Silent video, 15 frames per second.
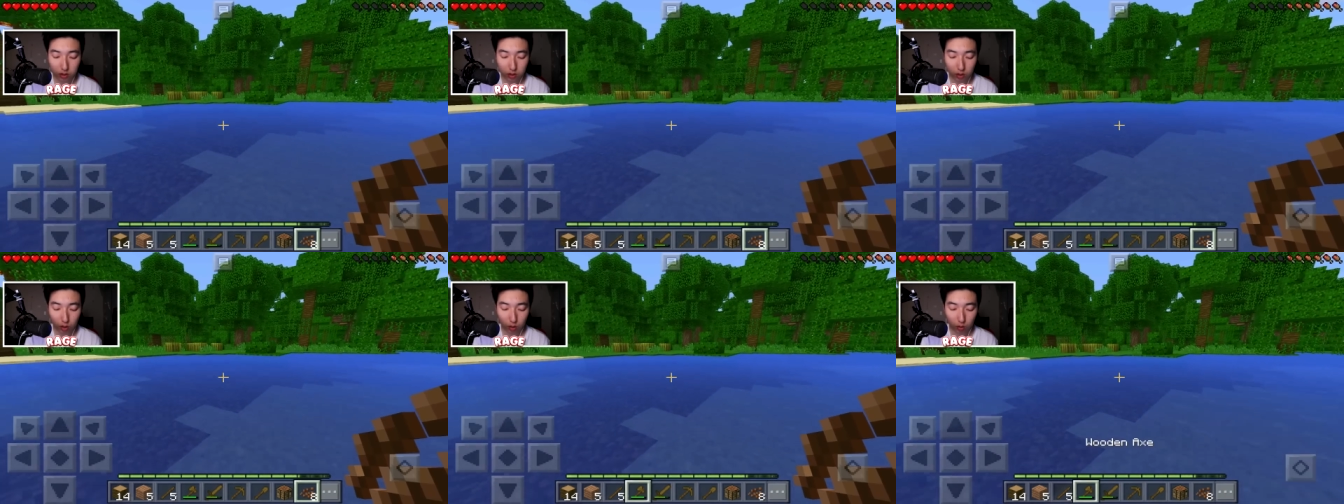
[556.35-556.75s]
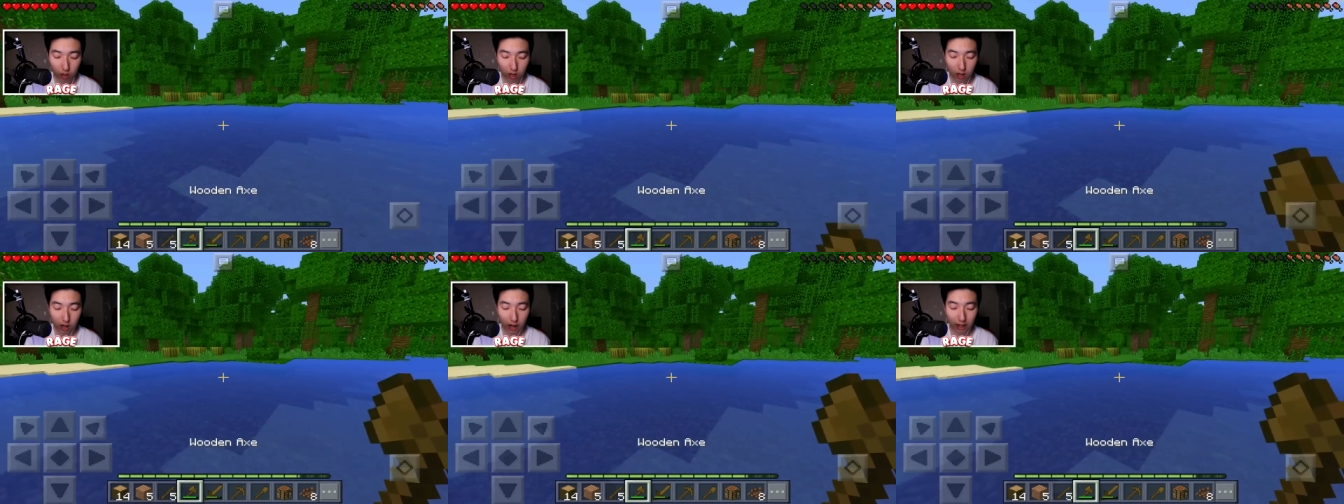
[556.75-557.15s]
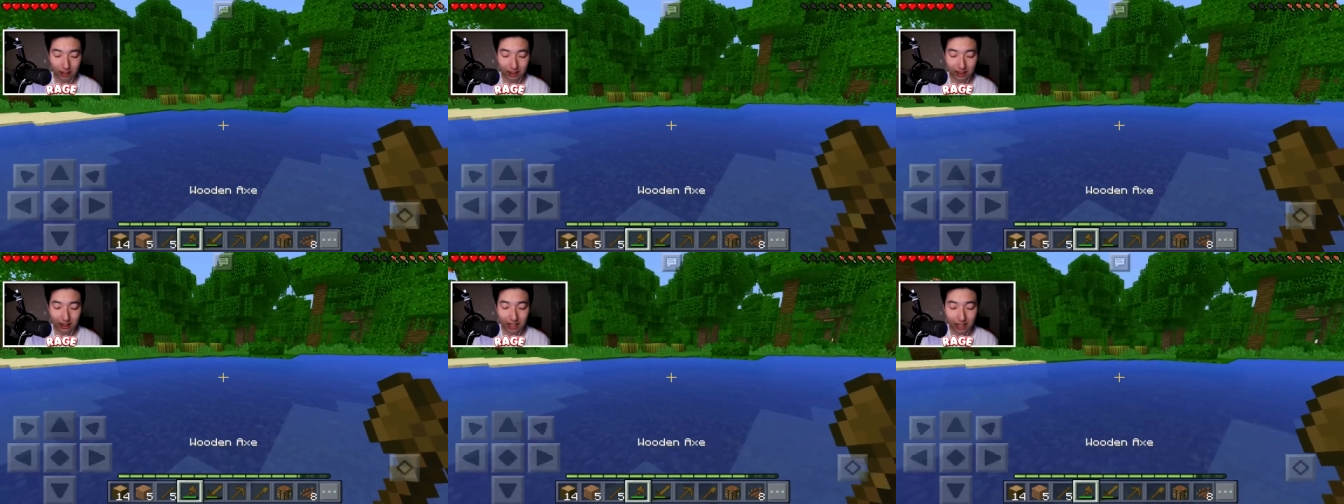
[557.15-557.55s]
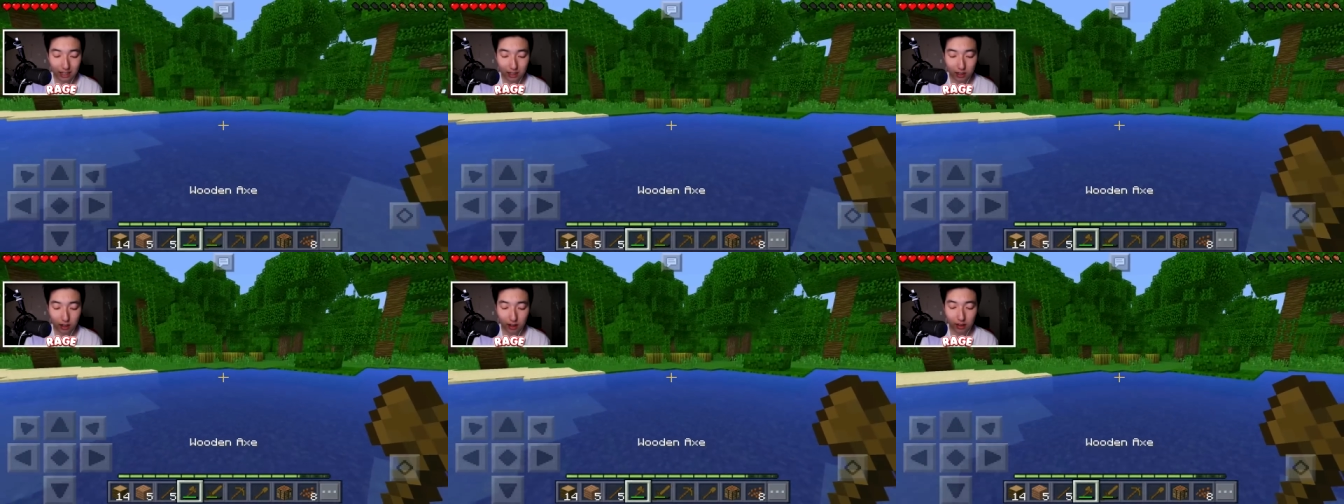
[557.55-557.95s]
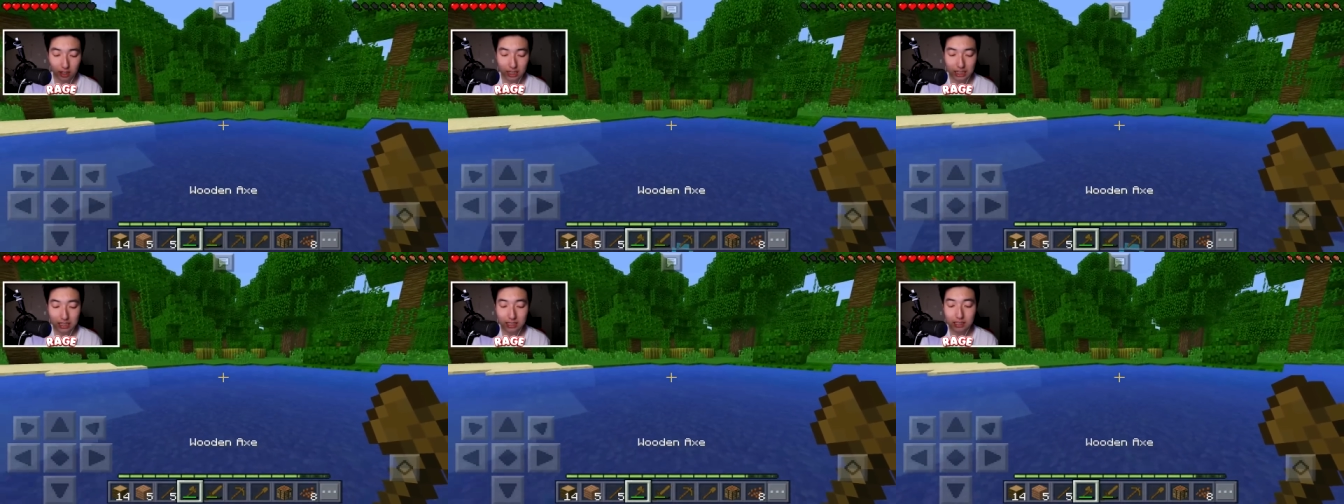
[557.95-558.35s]
So I think
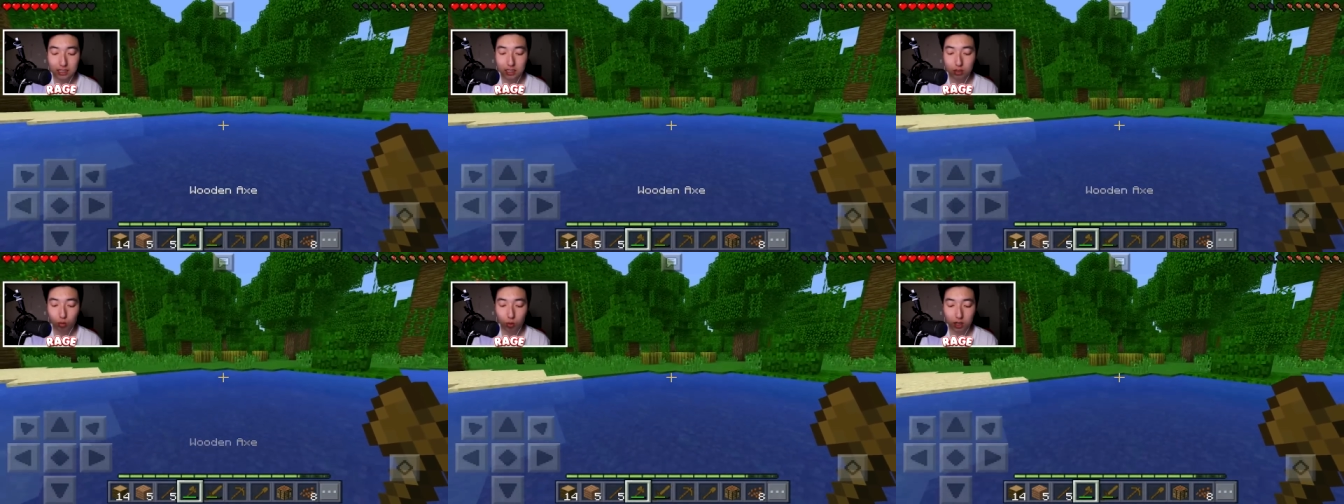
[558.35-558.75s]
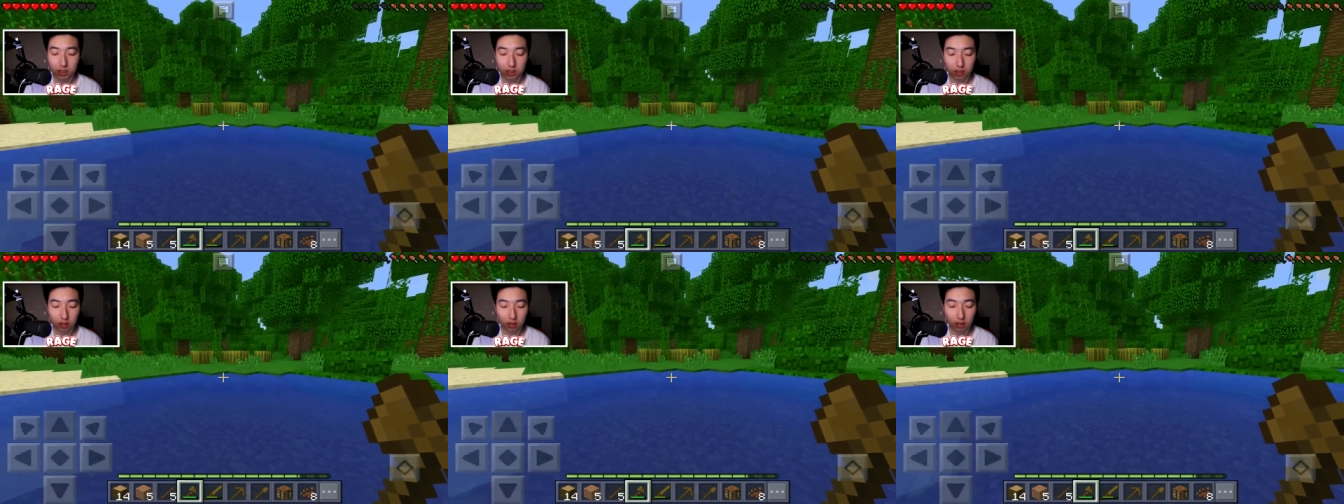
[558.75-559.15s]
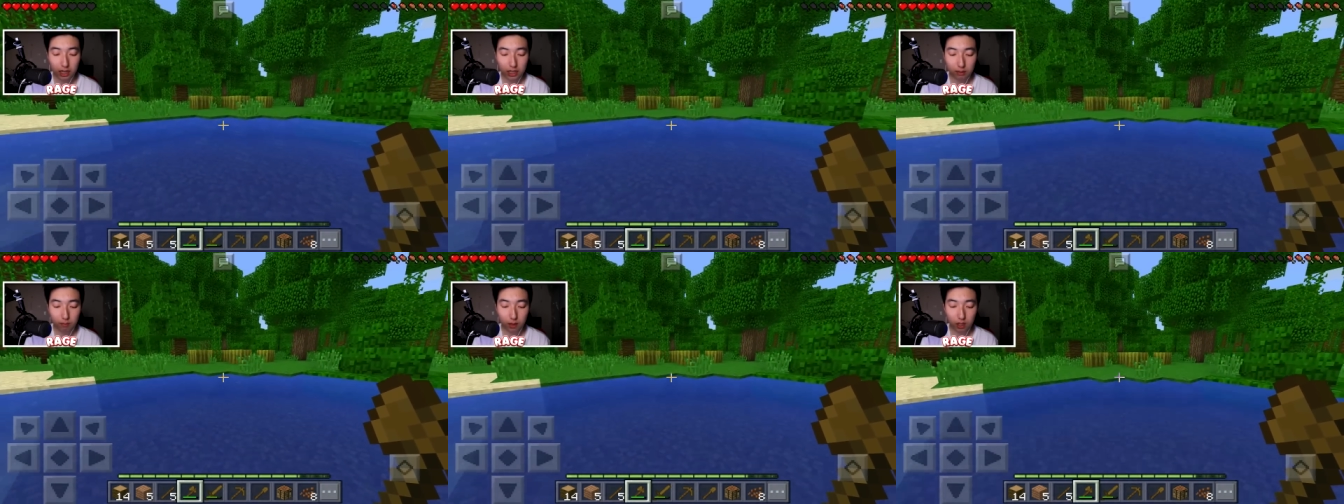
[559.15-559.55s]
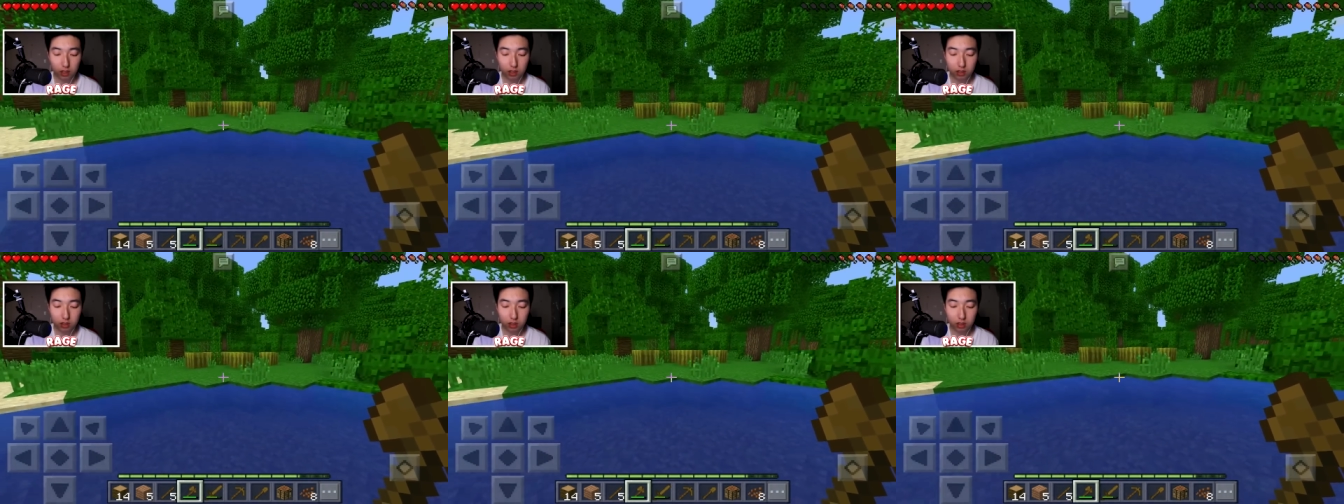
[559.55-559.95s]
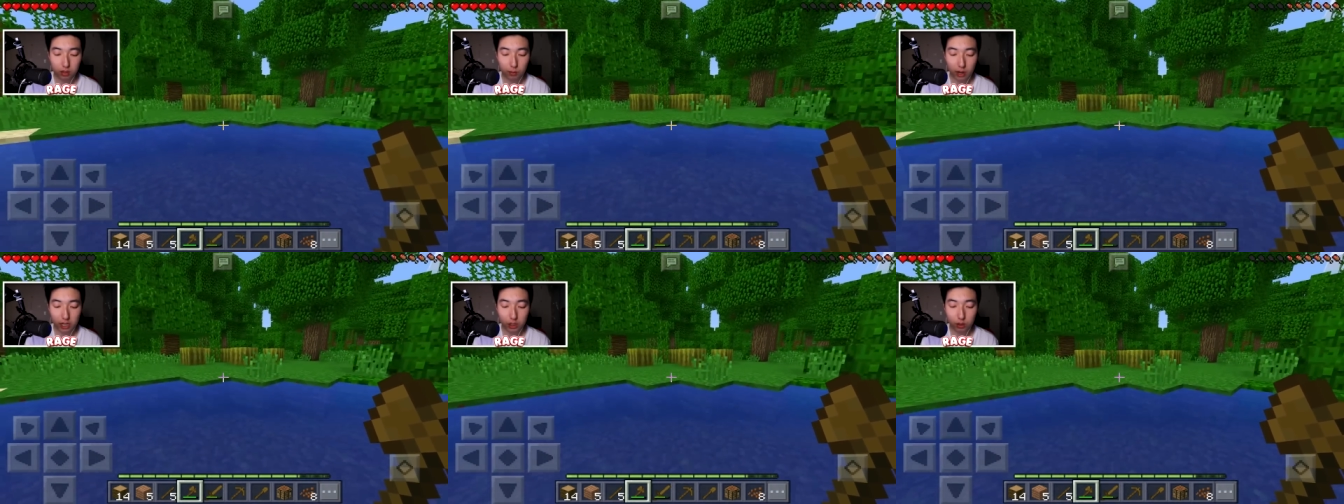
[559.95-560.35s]
the easiest way to collect melons
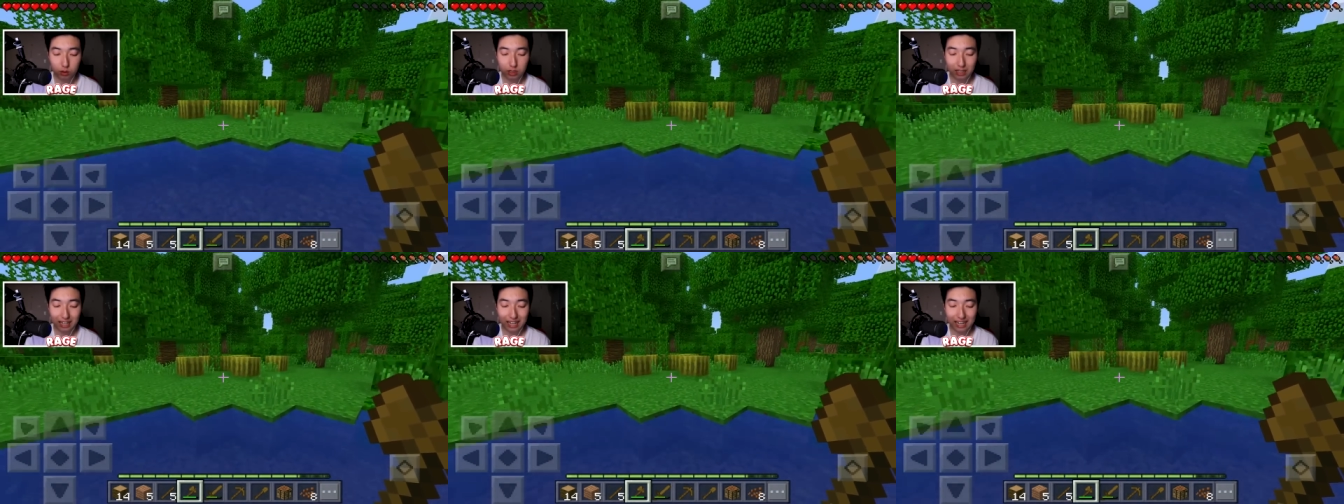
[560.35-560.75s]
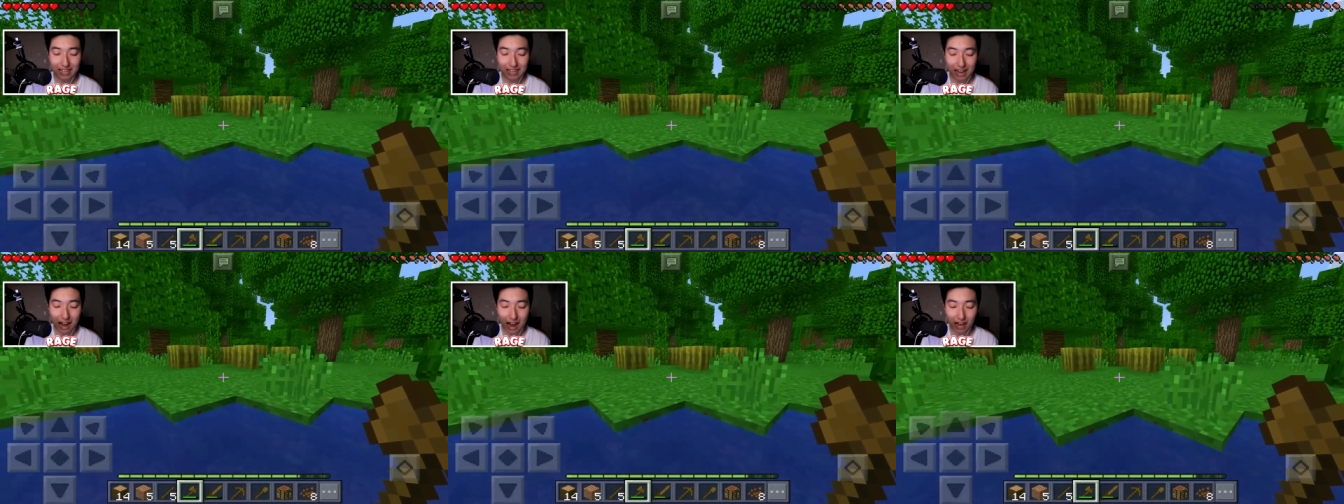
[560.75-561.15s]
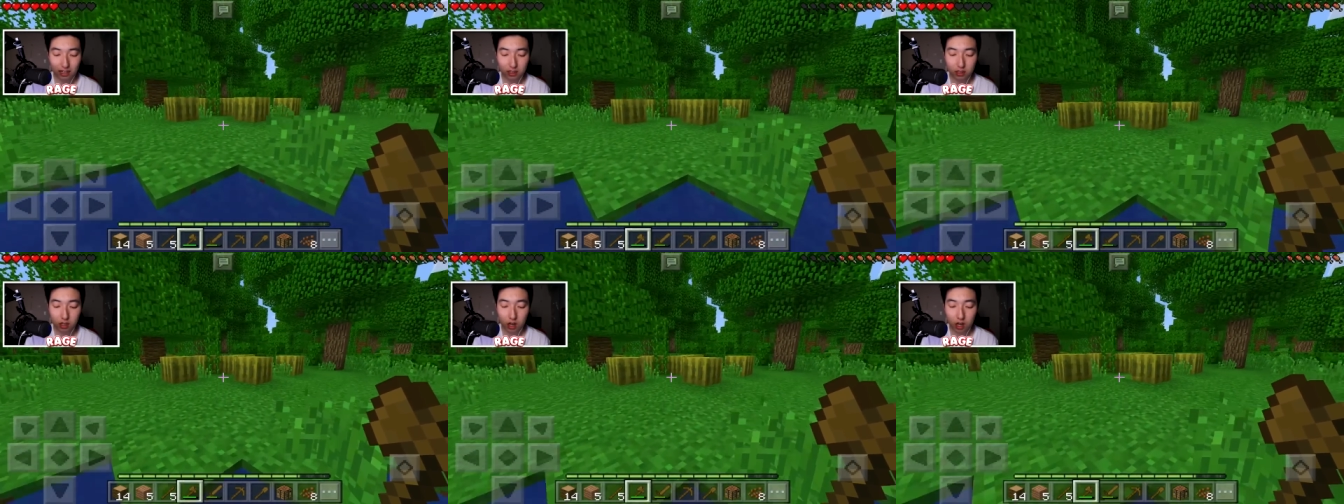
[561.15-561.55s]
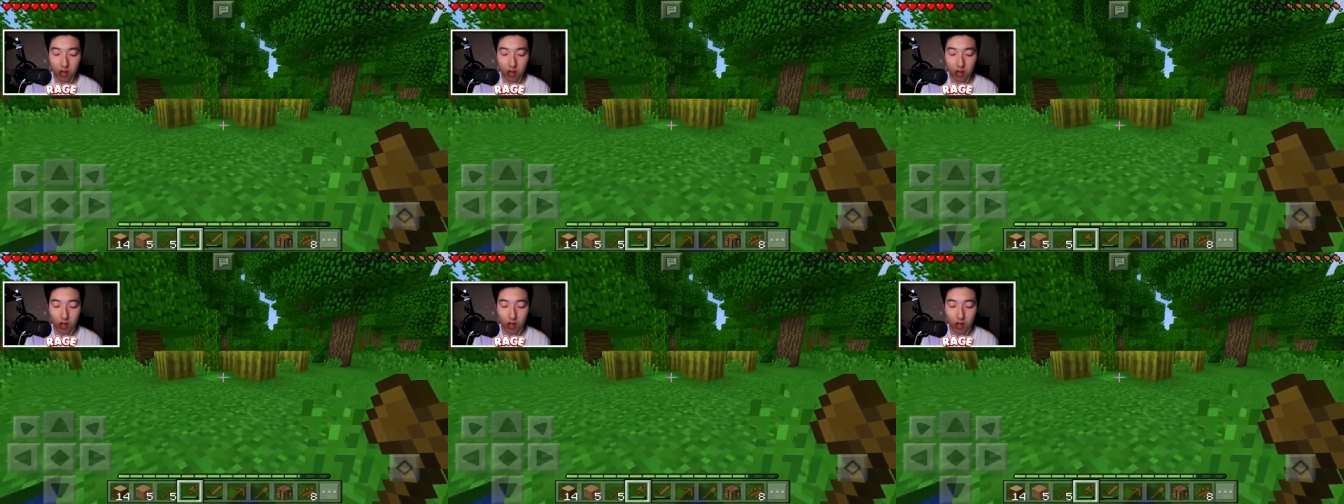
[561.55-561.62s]
is by using an axe.